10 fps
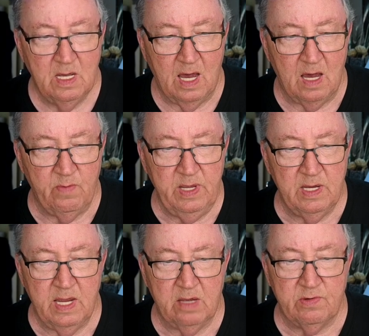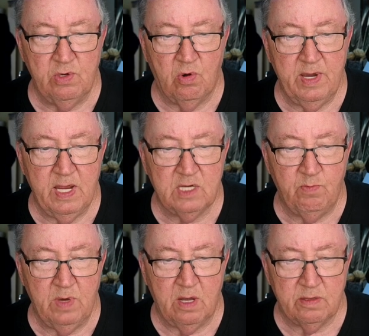"I'll be in Ecuador
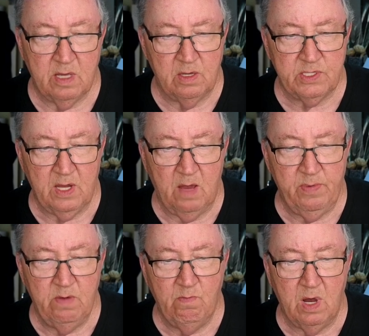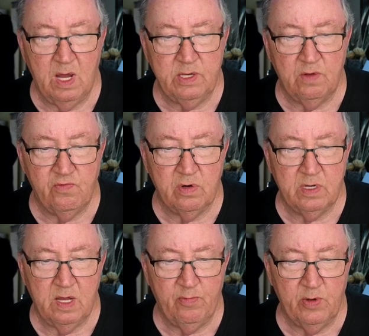next month. I'll stop in Manta for a
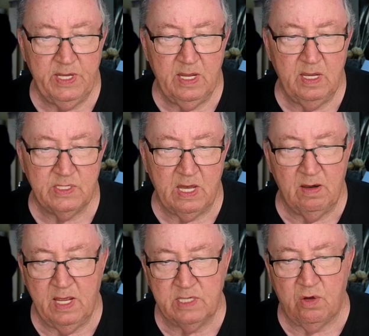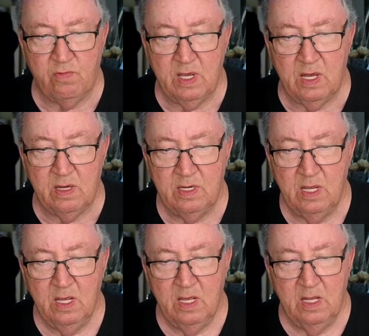couple of days. I'll ask around
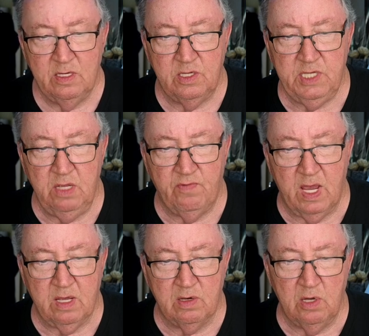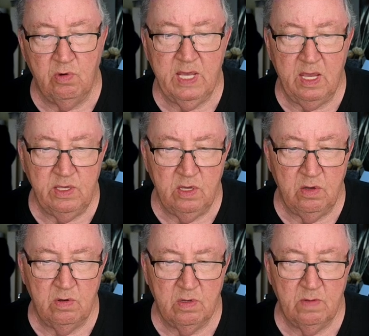to see if I can locate
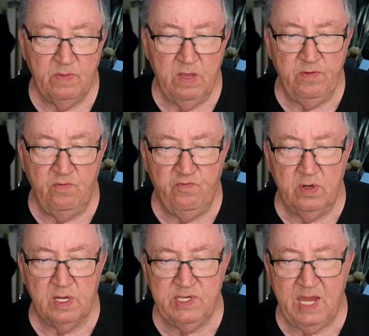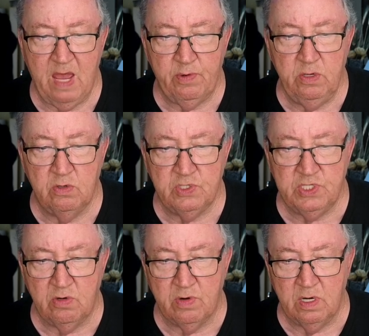you. If you feel a tap on your
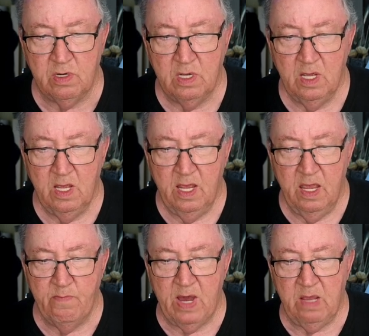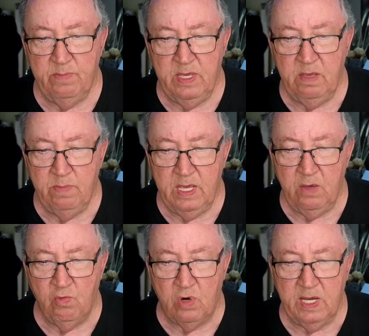shoulder, it might be
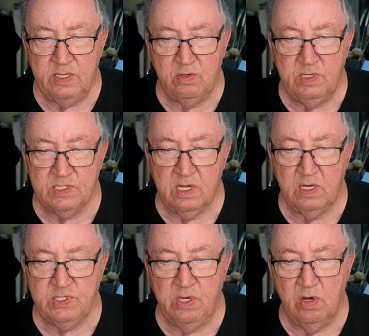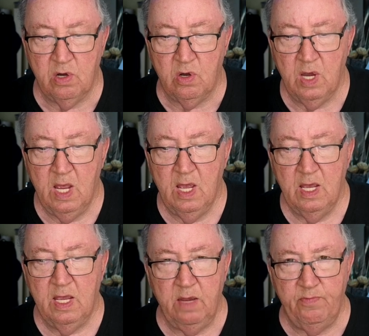me wanting to discuss your,"
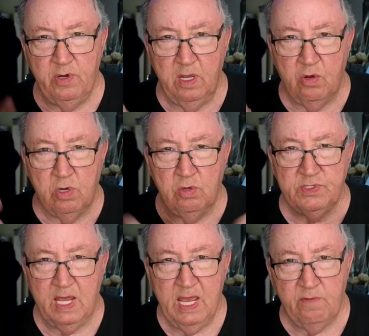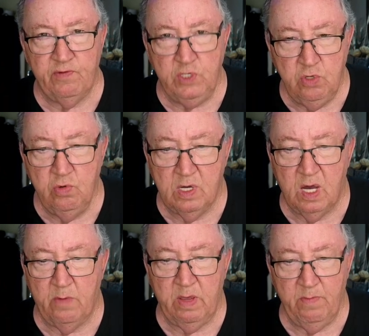and he put in quotes, "F you"
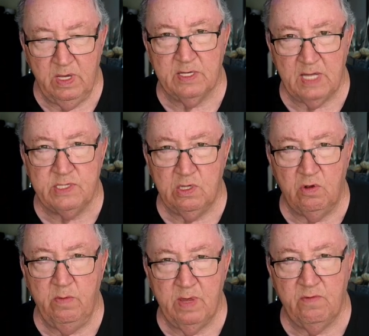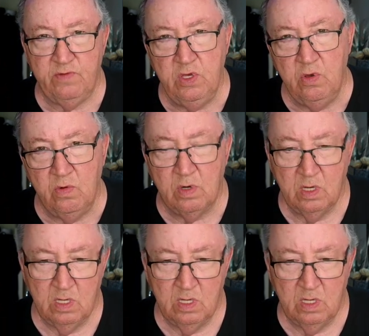comment, because I told him F you